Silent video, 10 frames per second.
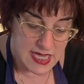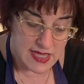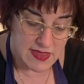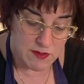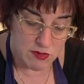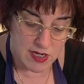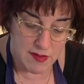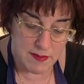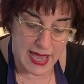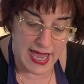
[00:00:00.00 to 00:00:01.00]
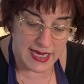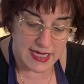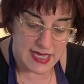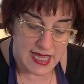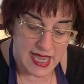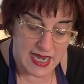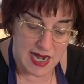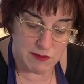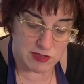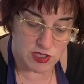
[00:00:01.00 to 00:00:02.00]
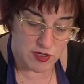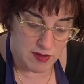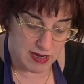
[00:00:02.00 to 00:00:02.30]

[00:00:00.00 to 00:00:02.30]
Then we'll come back and I will show you how